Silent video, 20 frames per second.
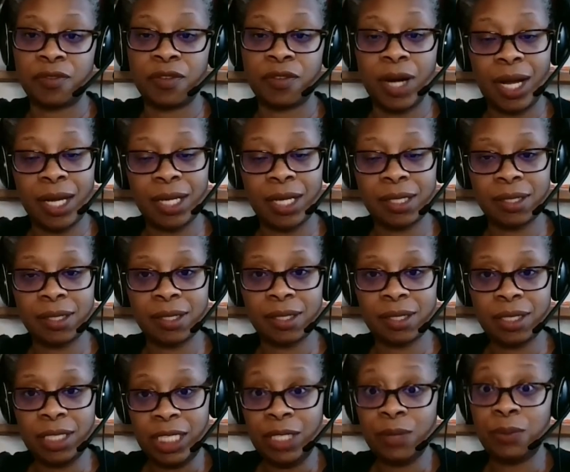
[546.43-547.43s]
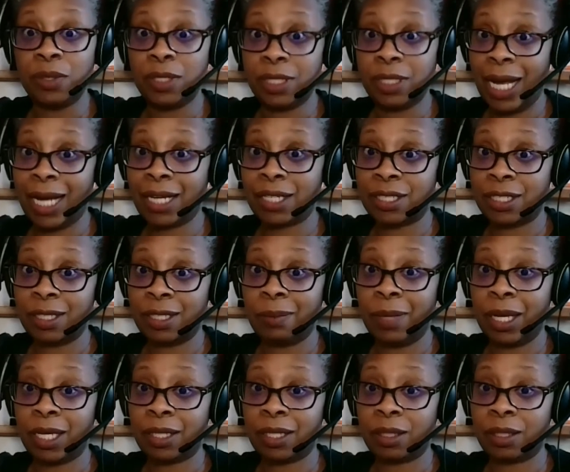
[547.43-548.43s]
For us, it was actually
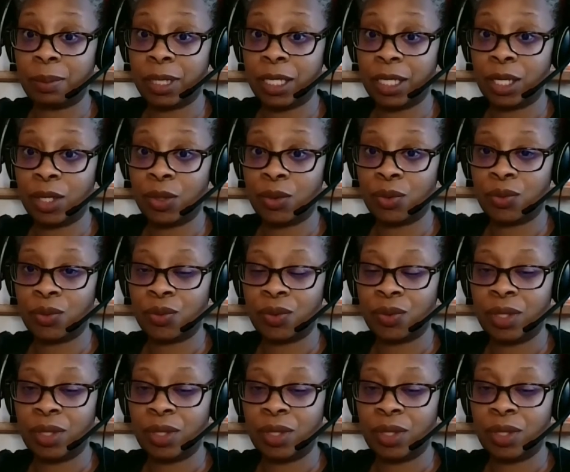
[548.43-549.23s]
making the Play-Doh.